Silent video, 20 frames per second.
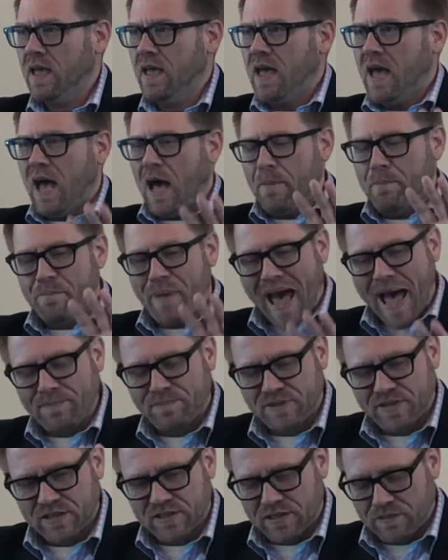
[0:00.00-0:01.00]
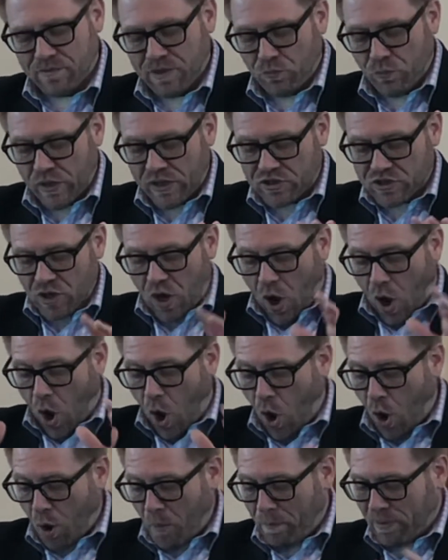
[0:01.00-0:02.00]
A baptism in which
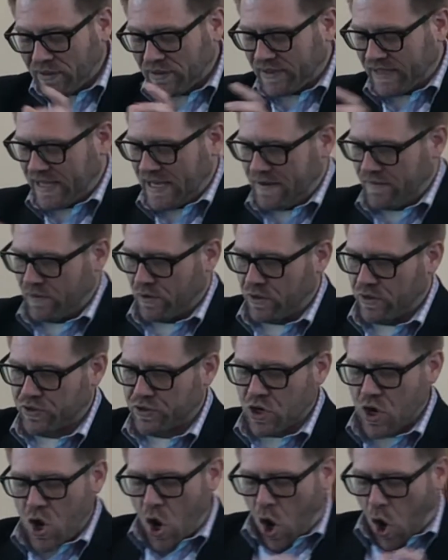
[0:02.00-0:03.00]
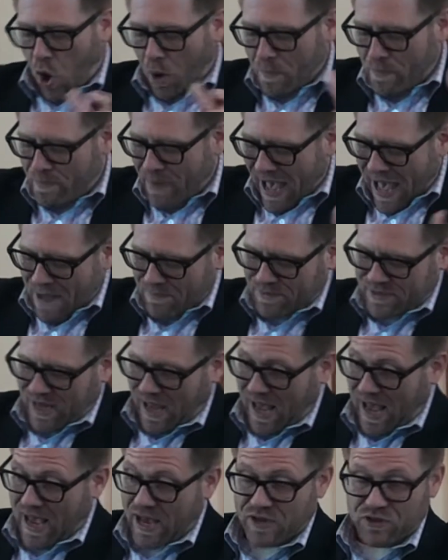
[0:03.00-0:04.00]
all believers are
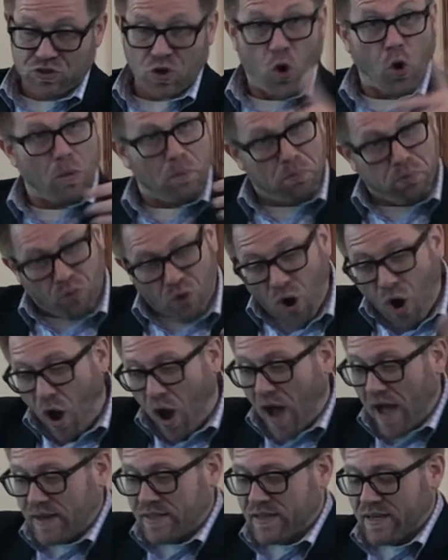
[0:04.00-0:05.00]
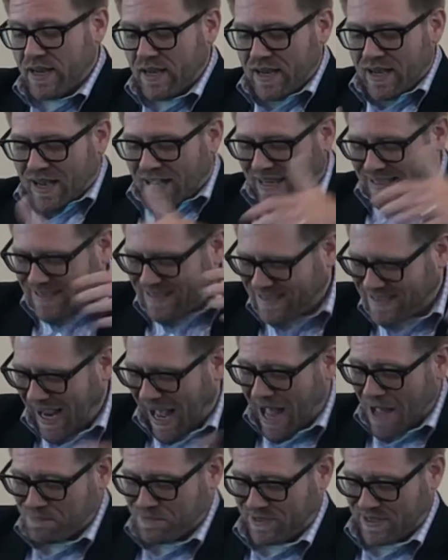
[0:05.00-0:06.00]
baptized or brought,
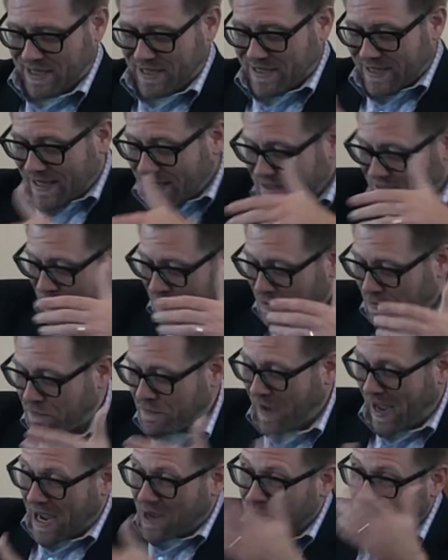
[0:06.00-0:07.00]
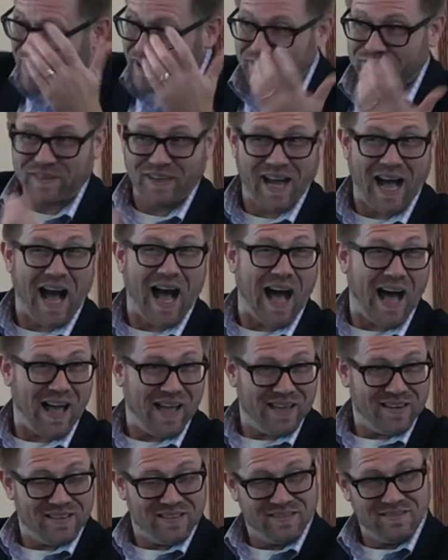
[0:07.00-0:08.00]
adopted into the family of God.
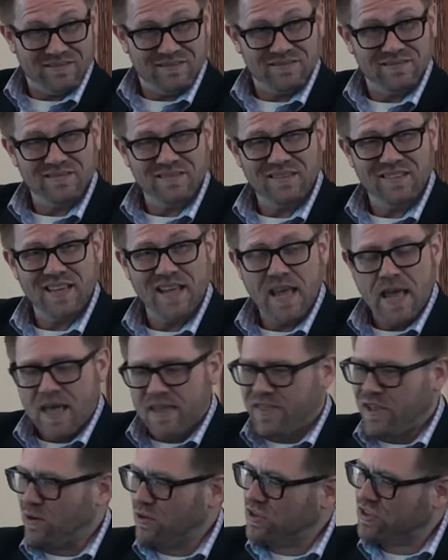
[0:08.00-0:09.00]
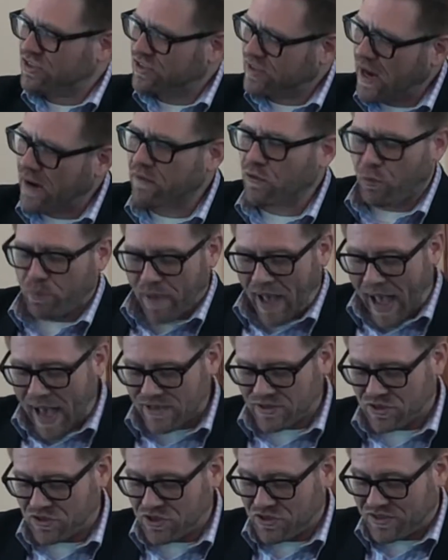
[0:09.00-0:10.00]
There are several
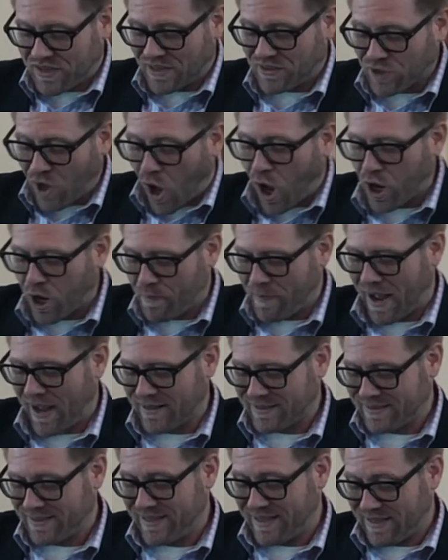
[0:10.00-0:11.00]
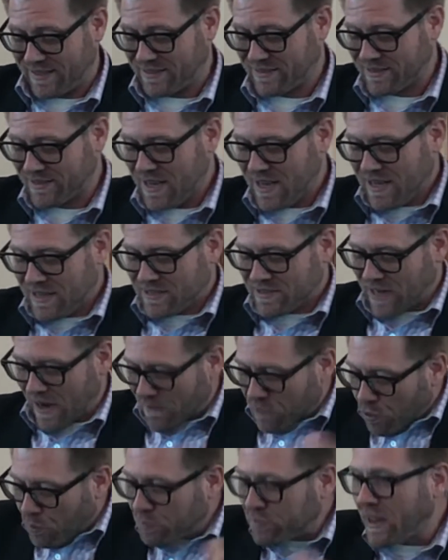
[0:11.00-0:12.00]
passages that talk about this.
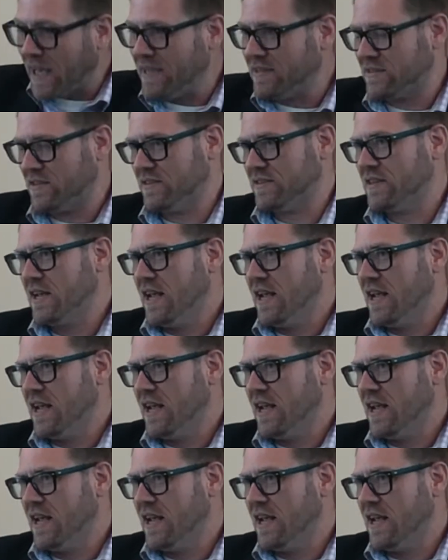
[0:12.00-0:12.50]
Several places